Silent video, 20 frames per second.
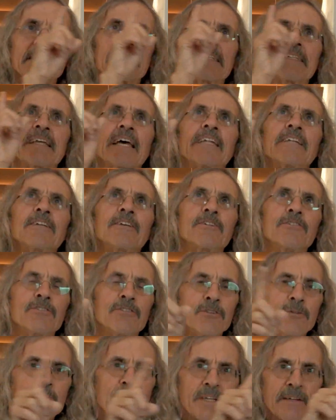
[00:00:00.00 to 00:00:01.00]
The sun
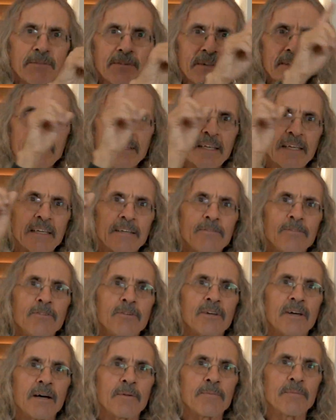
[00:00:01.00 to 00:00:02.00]
consumes everything if
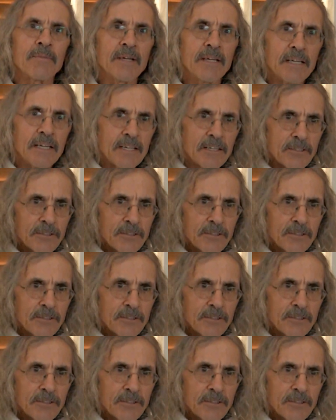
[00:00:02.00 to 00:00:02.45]
you come